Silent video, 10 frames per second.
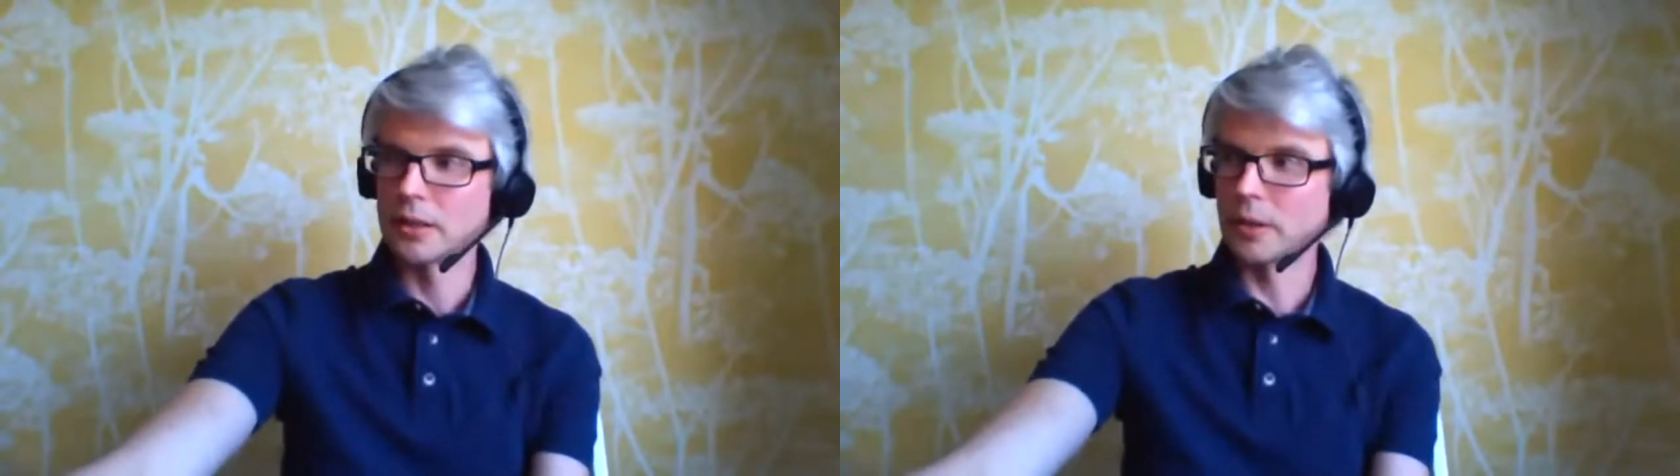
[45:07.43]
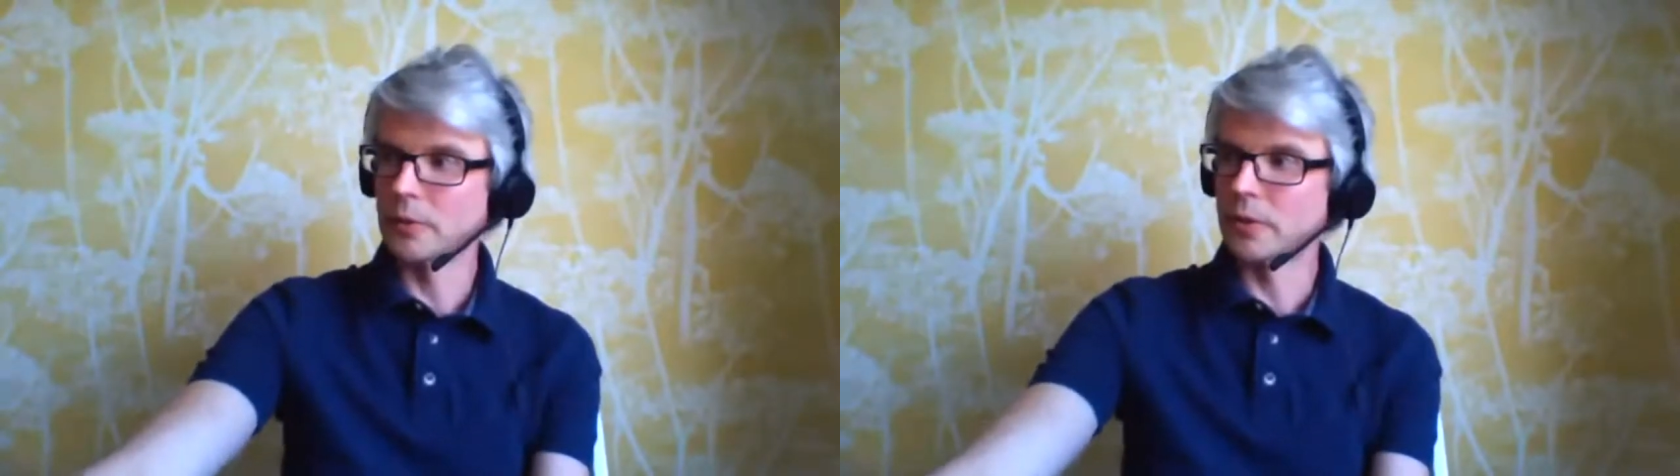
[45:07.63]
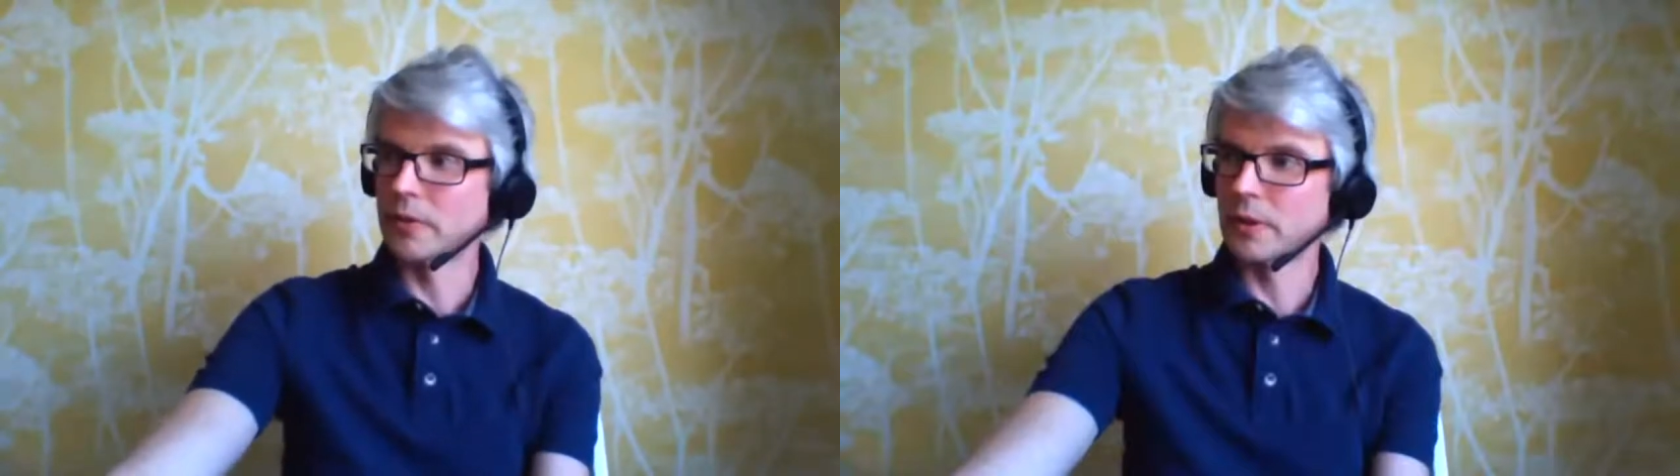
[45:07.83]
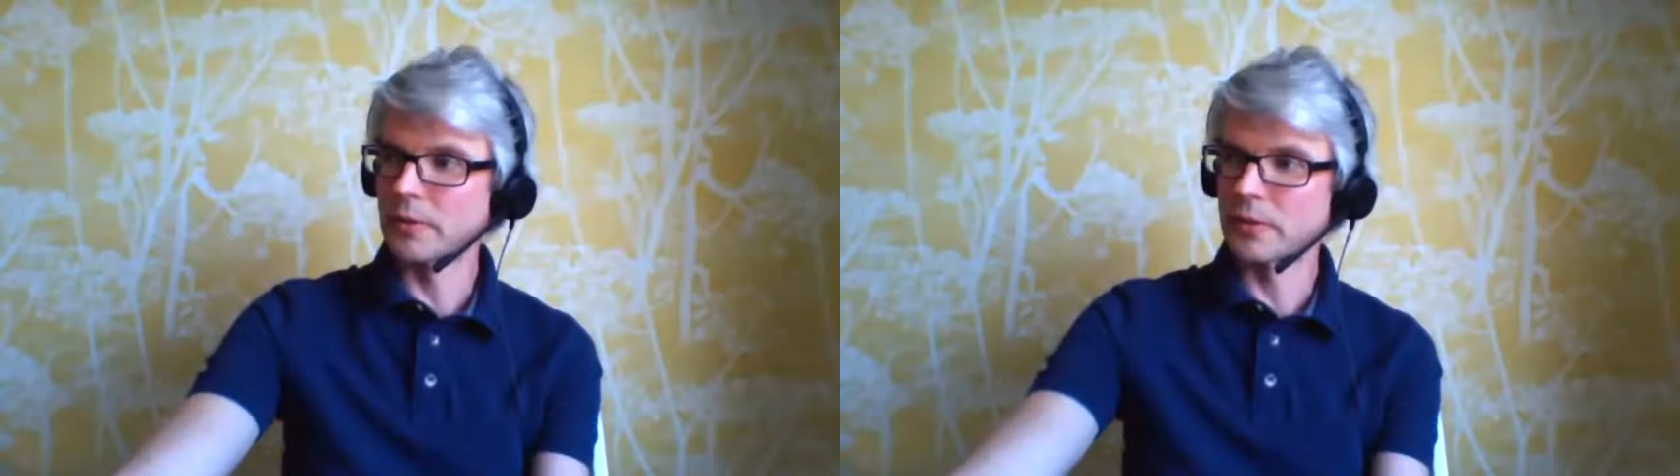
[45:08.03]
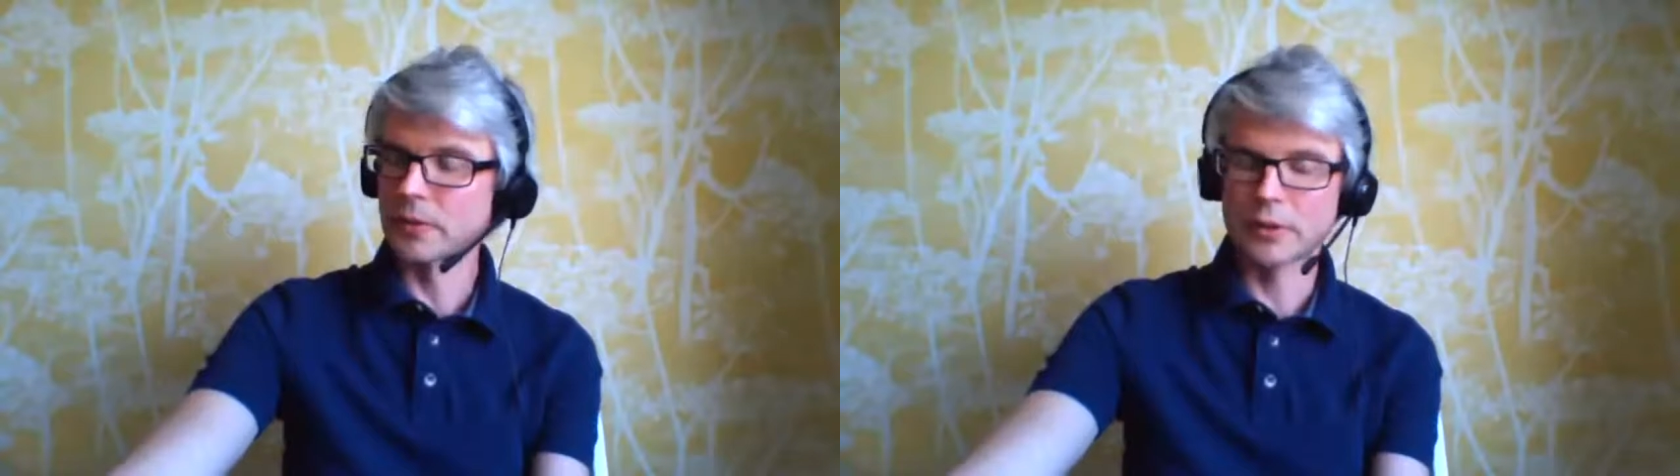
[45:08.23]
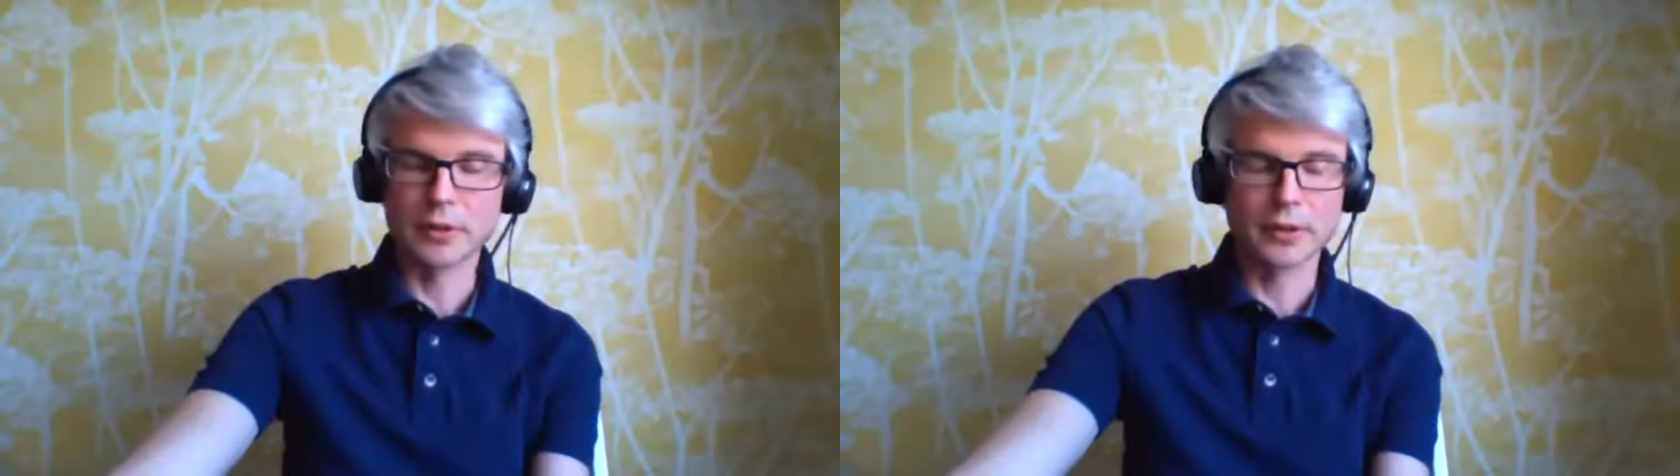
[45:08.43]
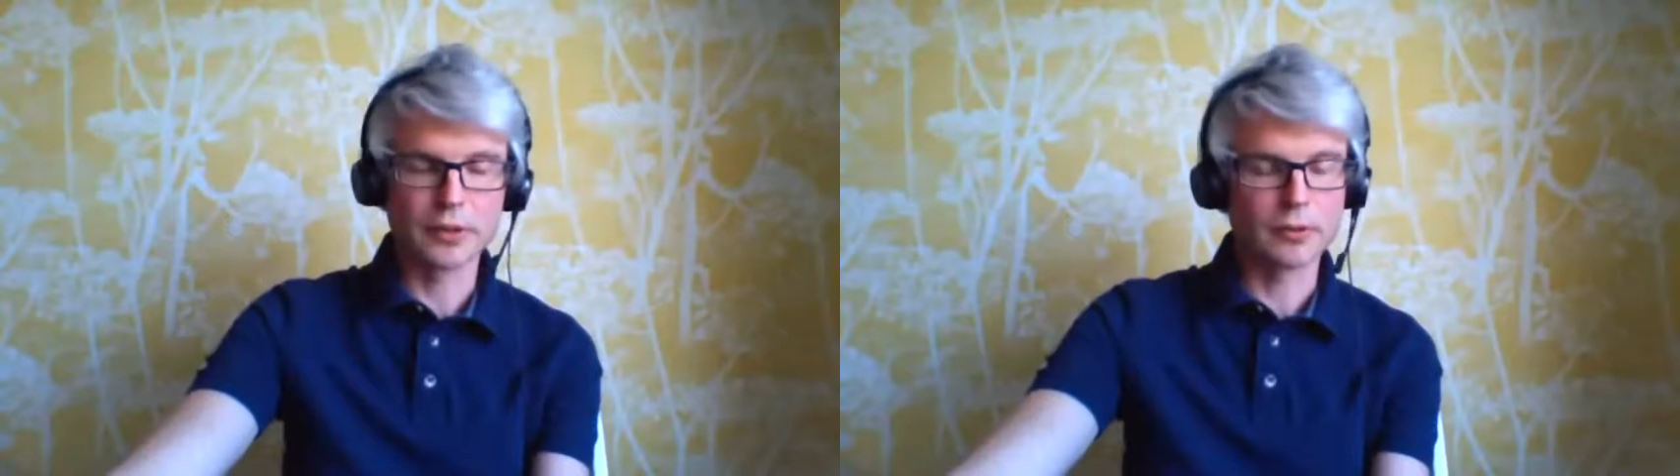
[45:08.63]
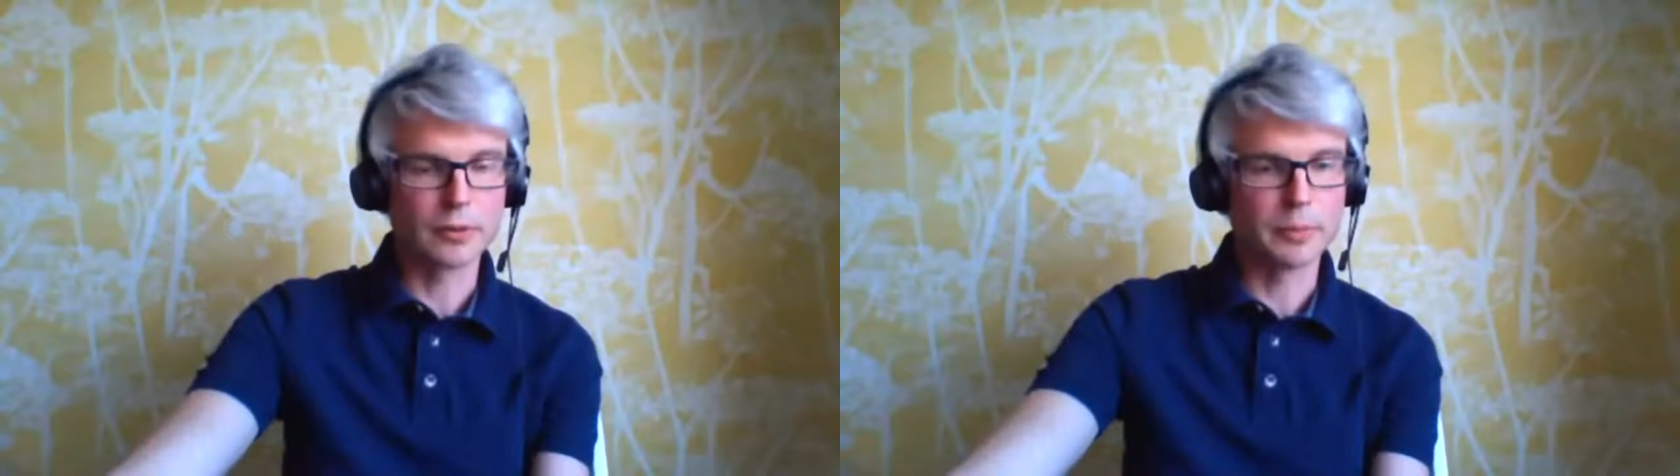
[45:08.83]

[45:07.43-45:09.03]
I'm not entirely sure,